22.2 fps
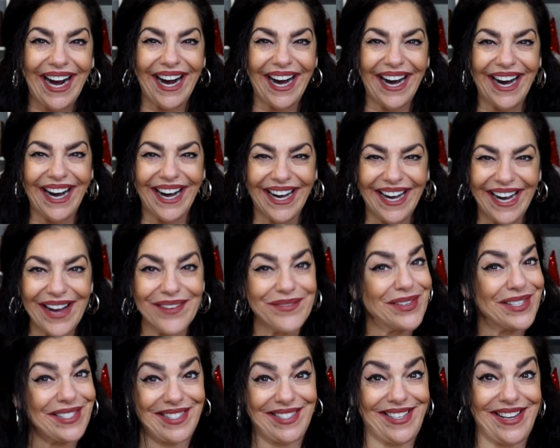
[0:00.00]

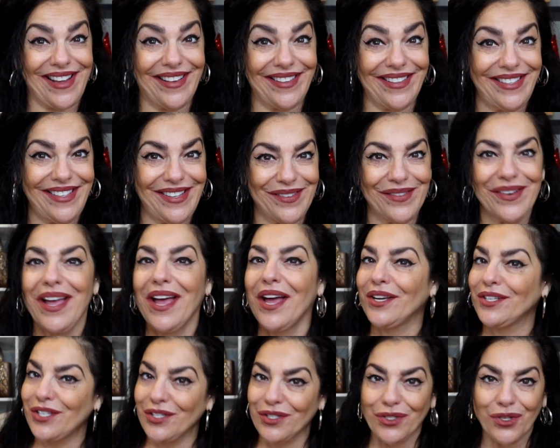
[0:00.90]
I'm just telling you,
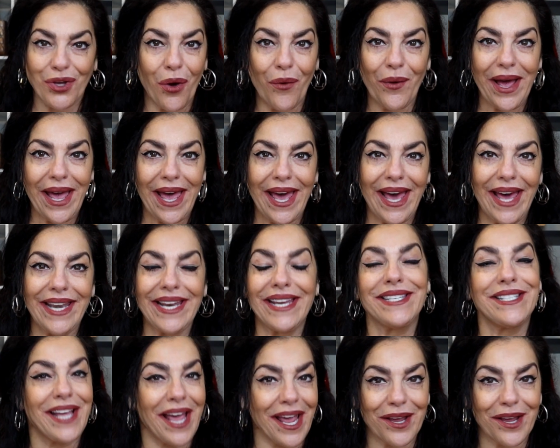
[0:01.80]
just go ahead and